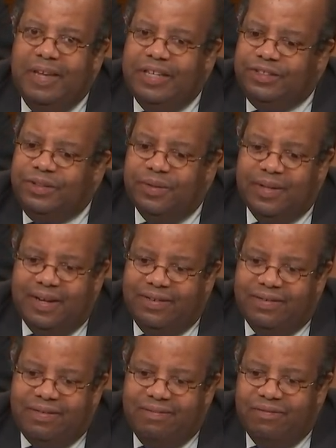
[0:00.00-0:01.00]
issue
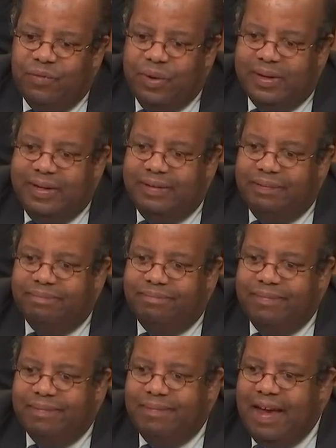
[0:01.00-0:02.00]
that's really
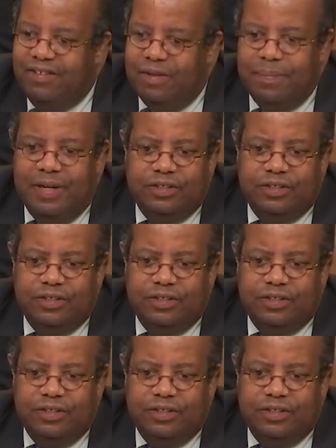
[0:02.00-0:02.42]
hasn't